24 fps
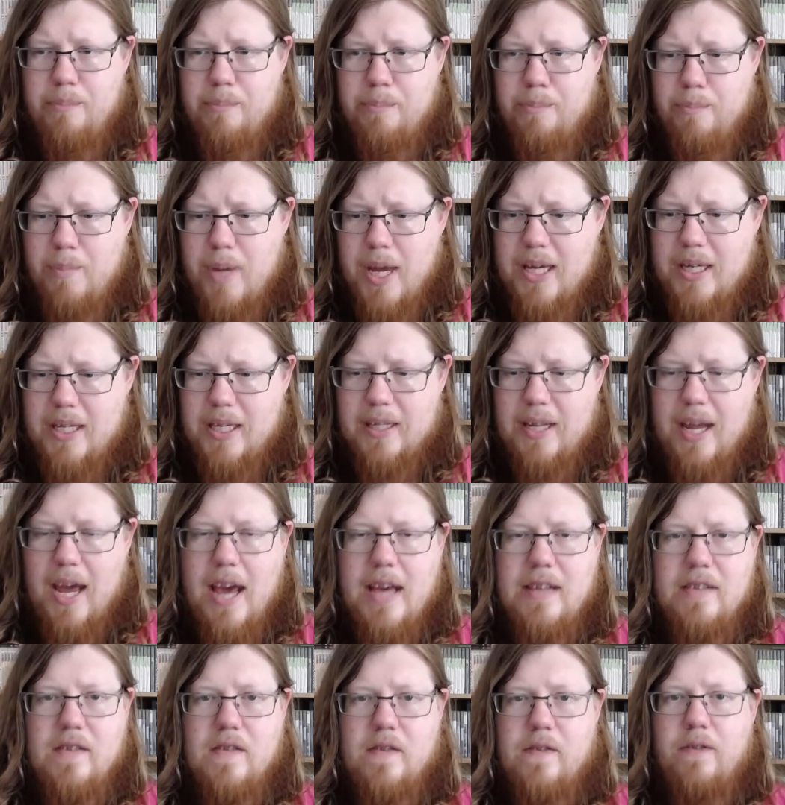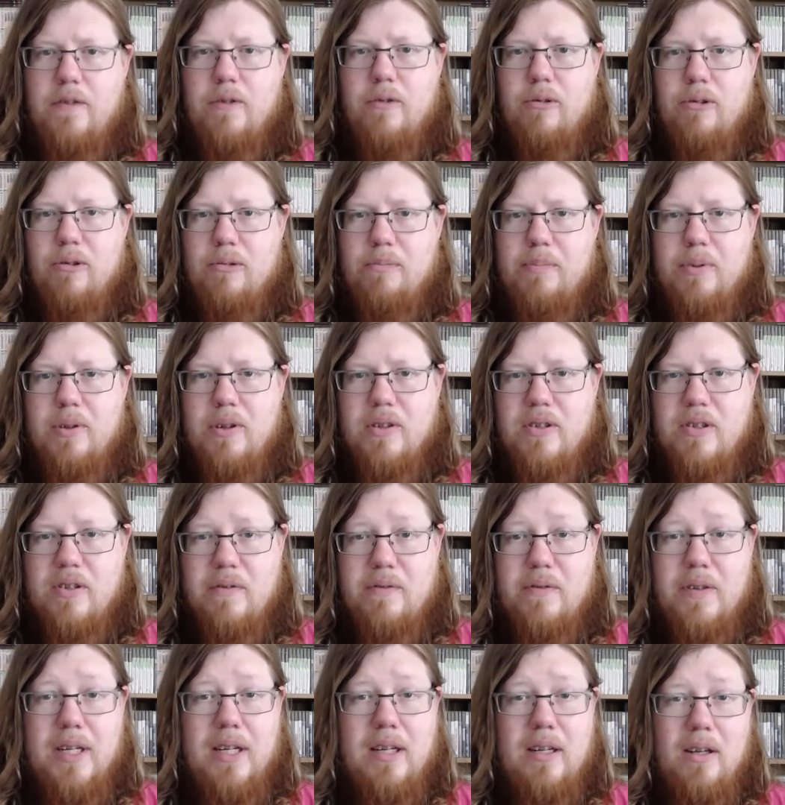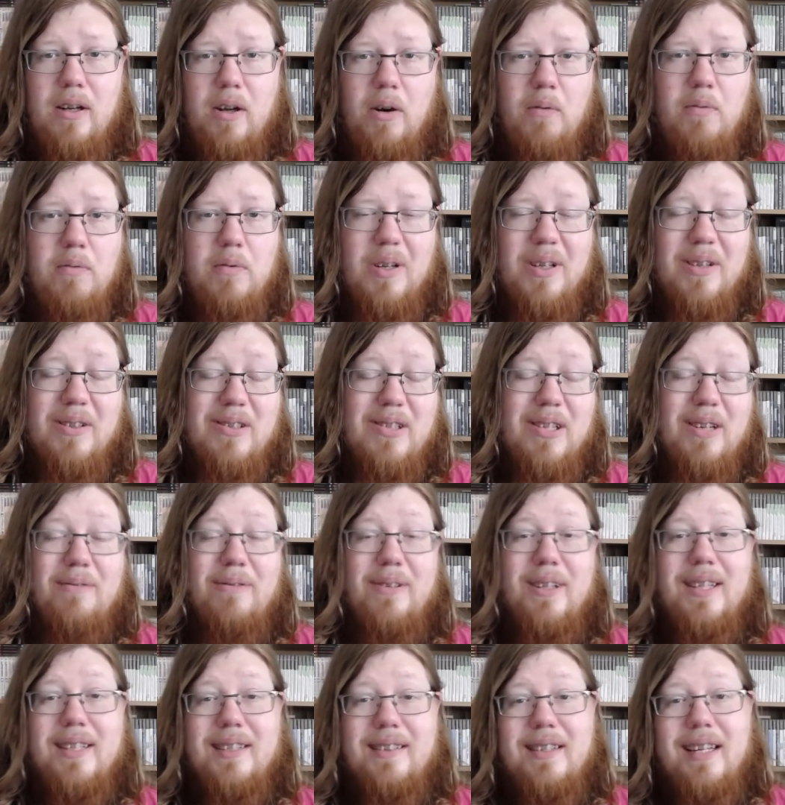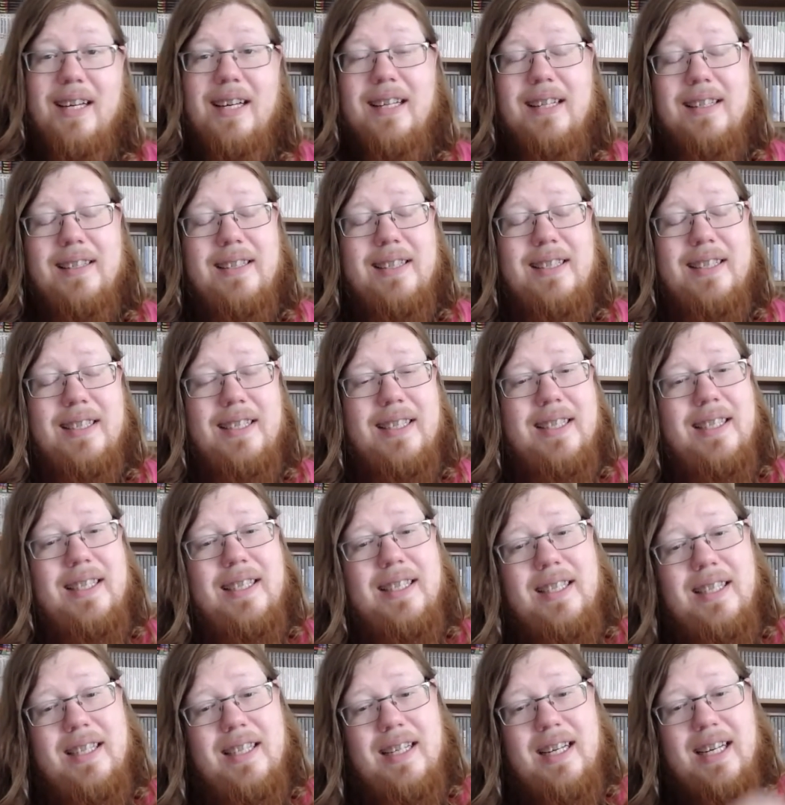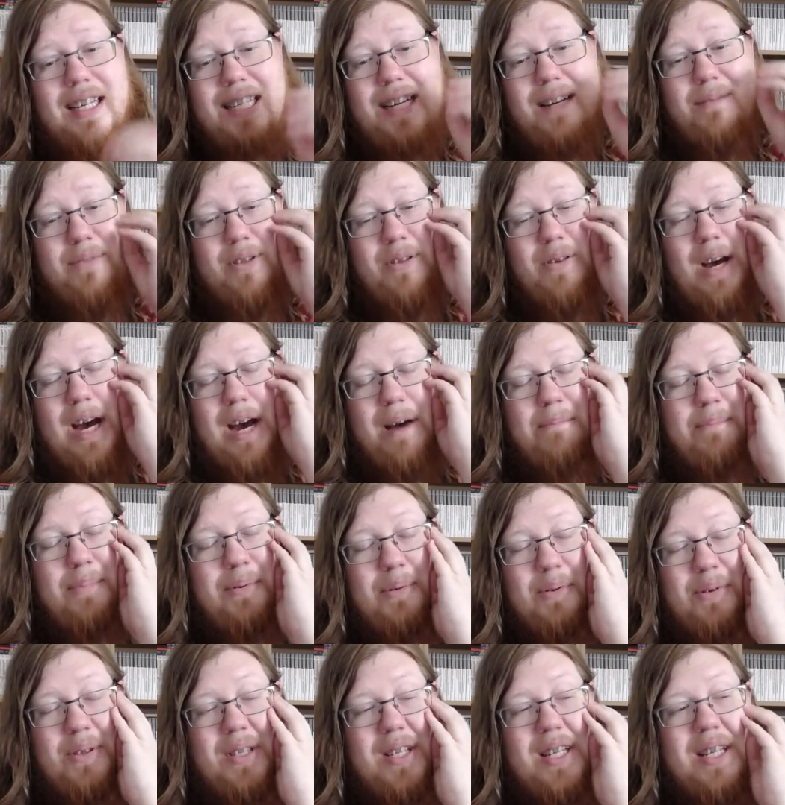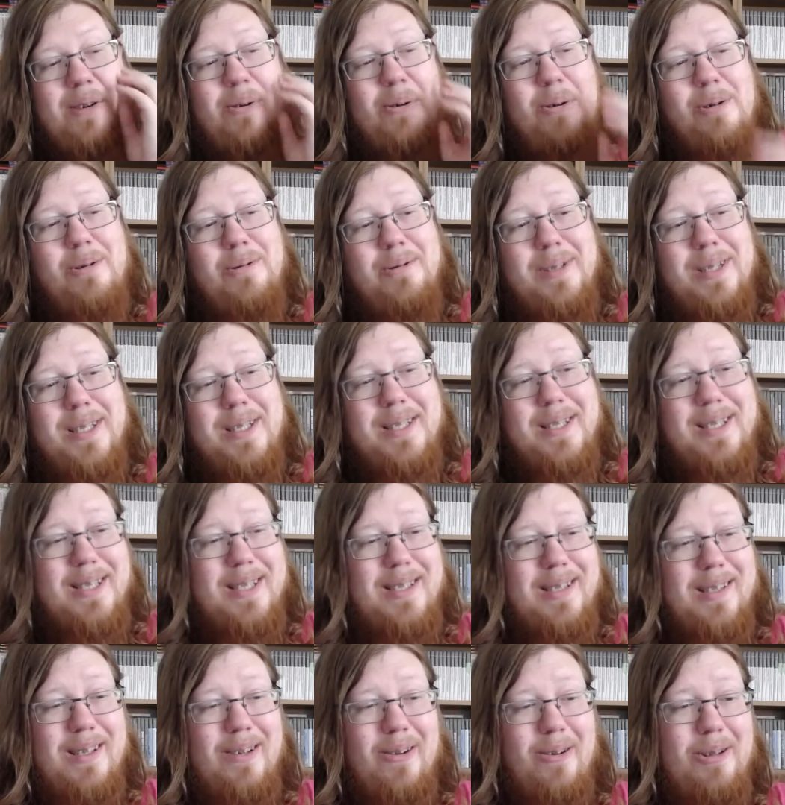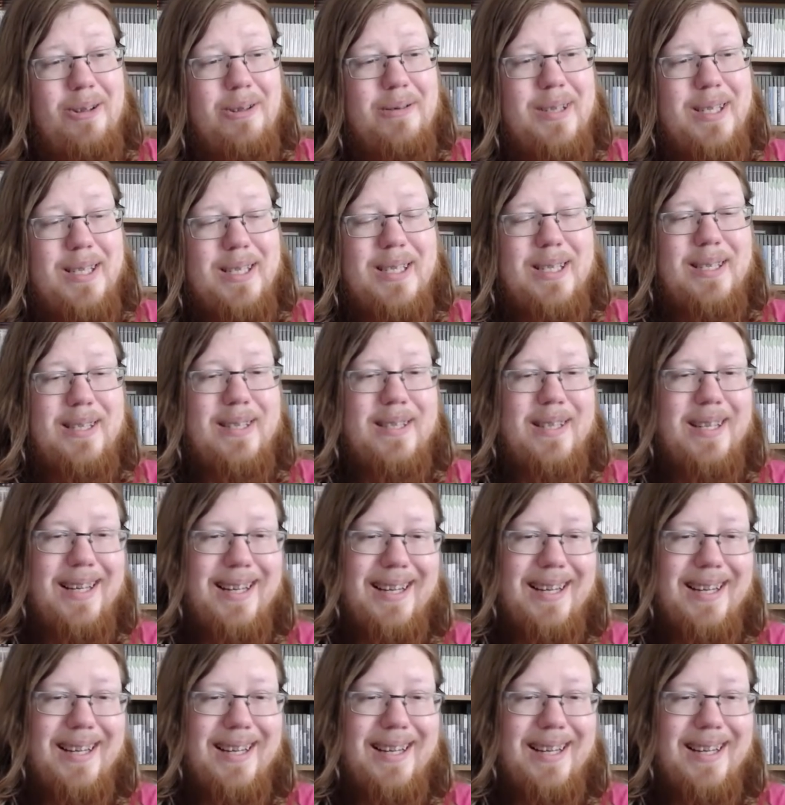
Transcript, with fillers: make it hasteful because you're feeling lonely and stuff like that. And I'm so happy to see all this all of this